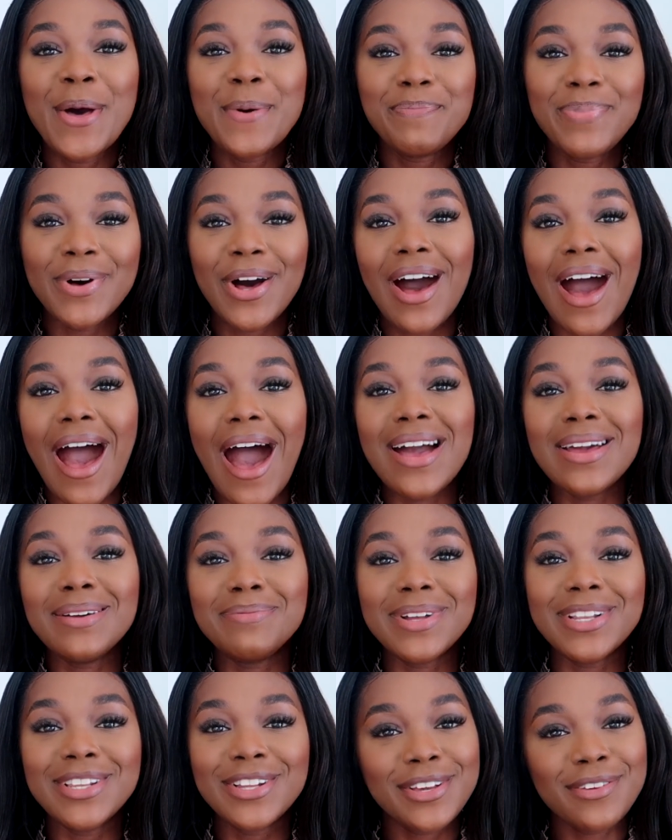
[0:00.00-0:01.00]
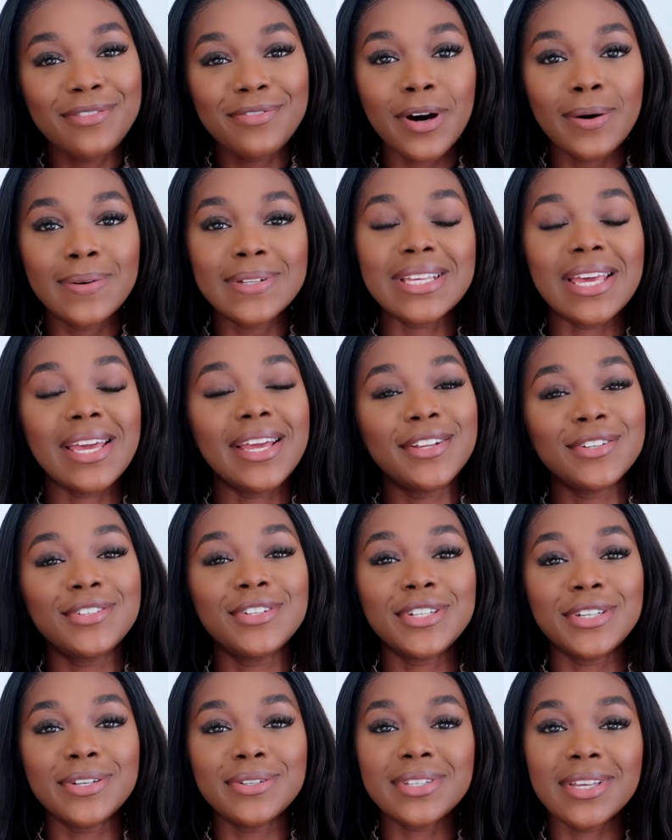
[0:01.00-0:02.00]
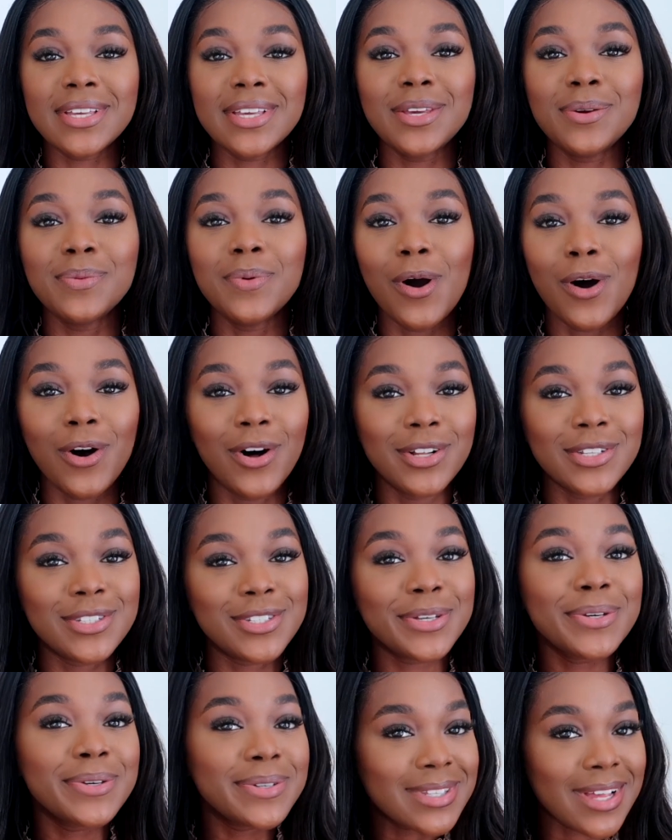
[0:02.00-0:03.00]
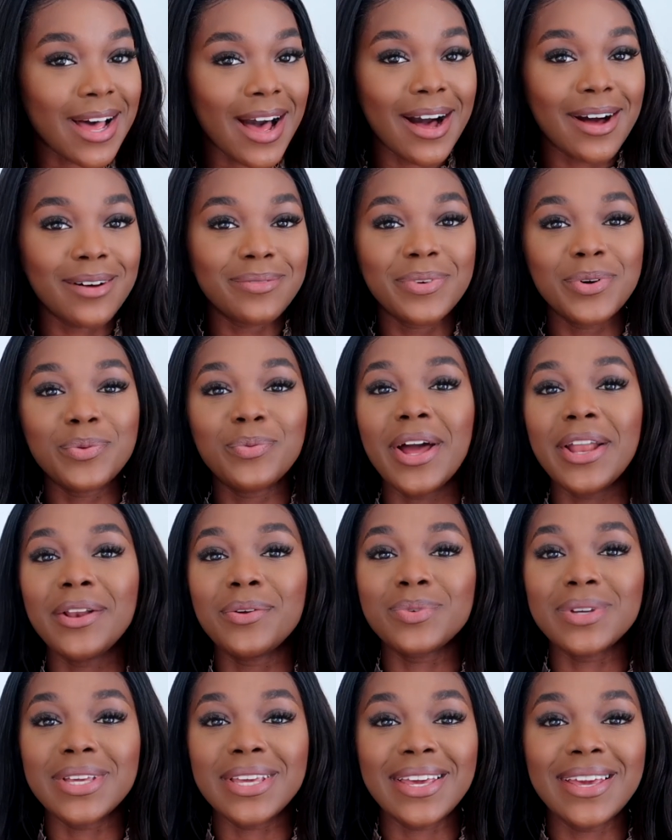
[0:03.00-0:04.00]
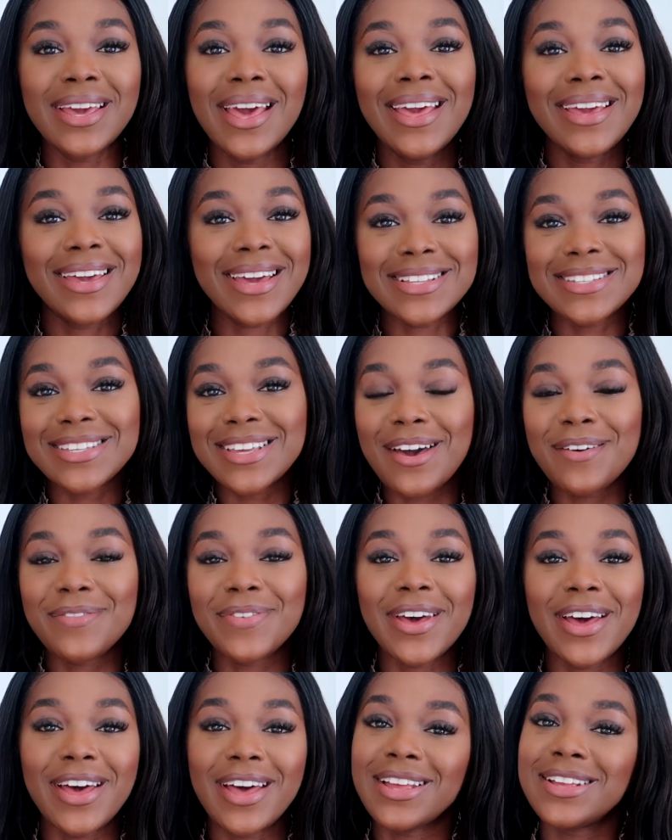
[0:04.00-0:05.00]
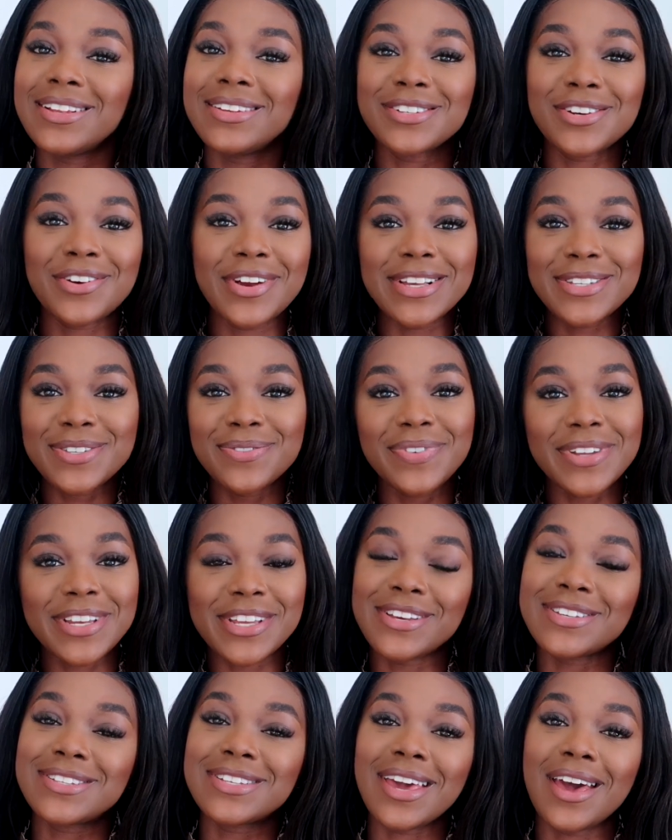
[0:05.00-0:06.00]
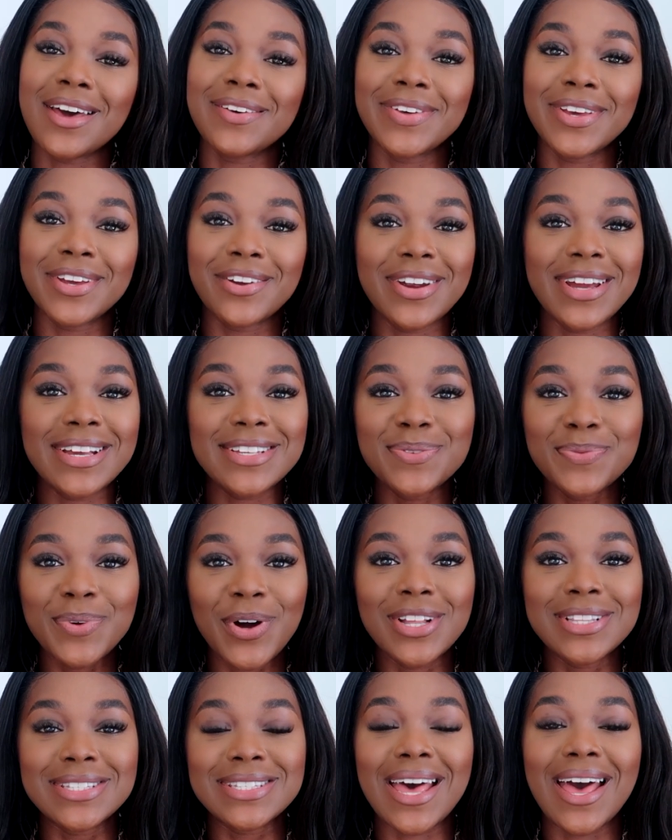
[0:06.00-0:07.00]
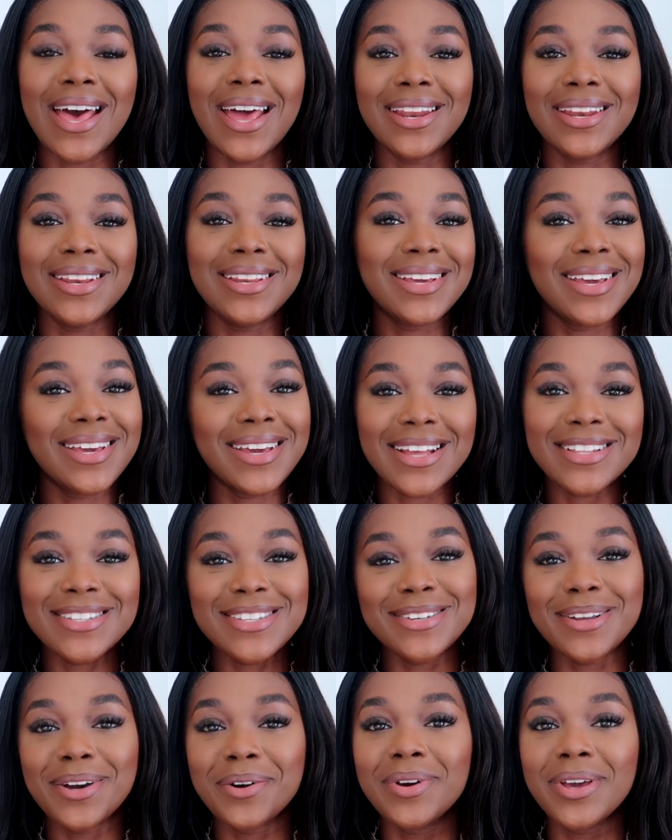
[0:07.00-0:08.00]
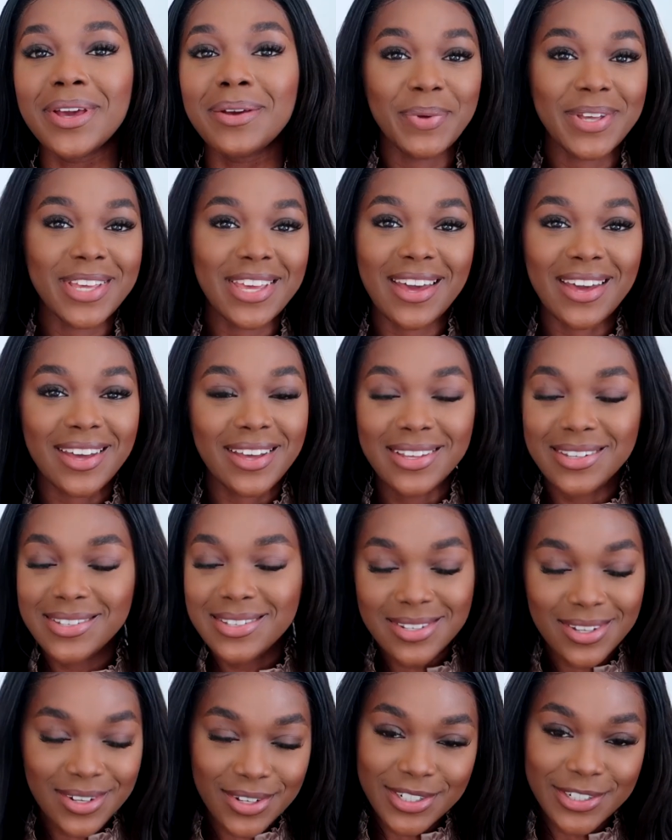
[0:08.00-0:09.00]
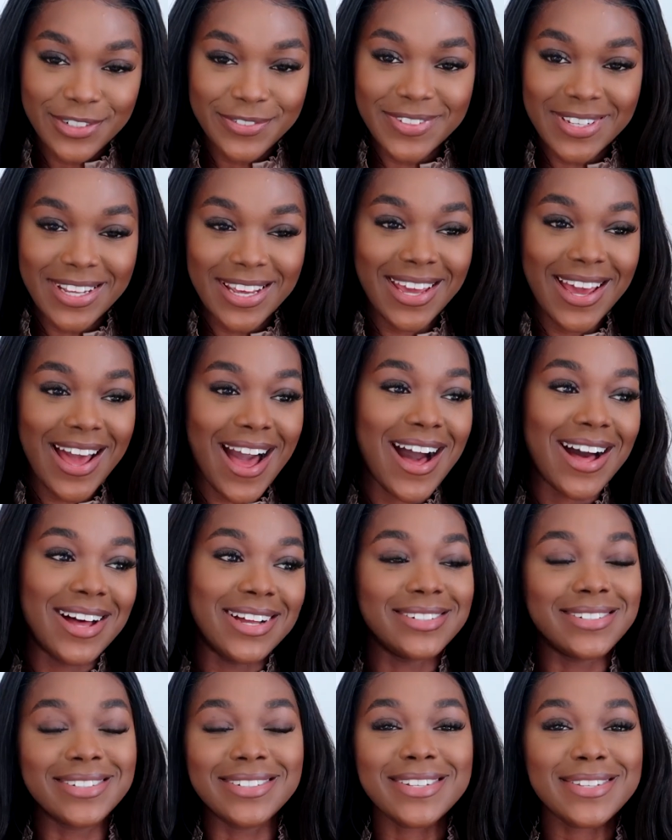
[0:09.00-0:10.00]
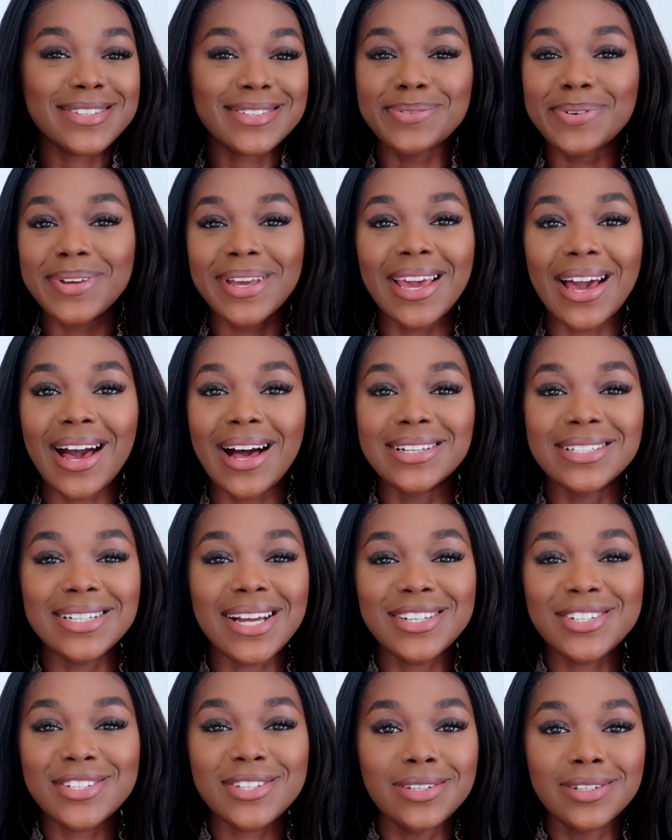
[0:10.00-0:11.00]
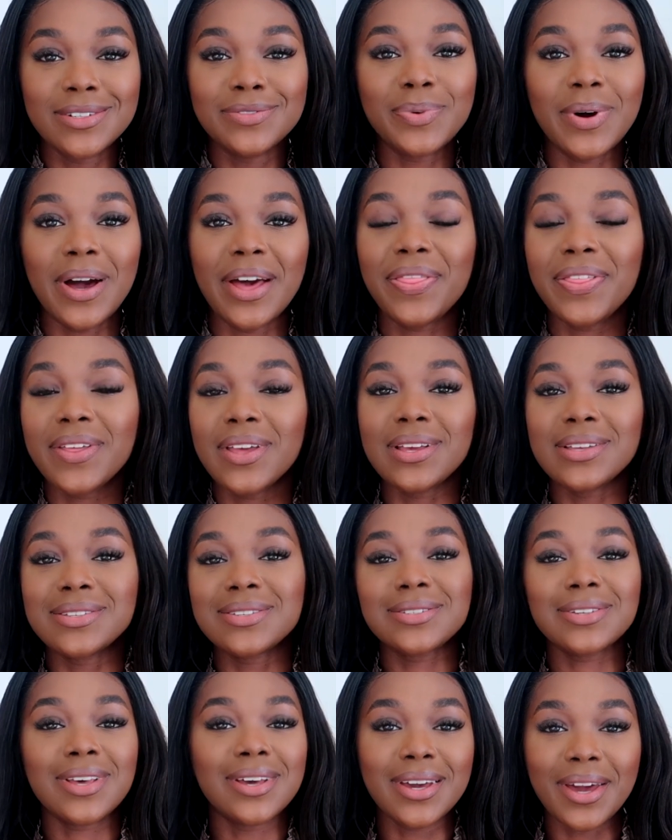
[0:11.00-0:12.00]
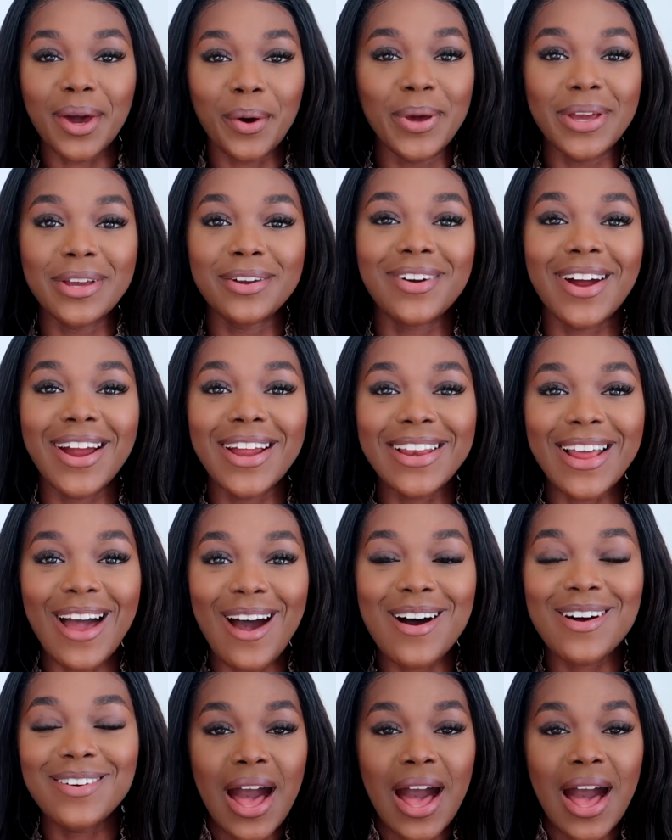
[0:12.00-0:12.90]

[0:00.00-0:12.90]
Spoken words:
But I'm looking forward to introducing you all to Sam when we get together and create some videos together and create some content and you can get to know him. But yeah, he's so lovely and sweet, and I just love where things are going right now.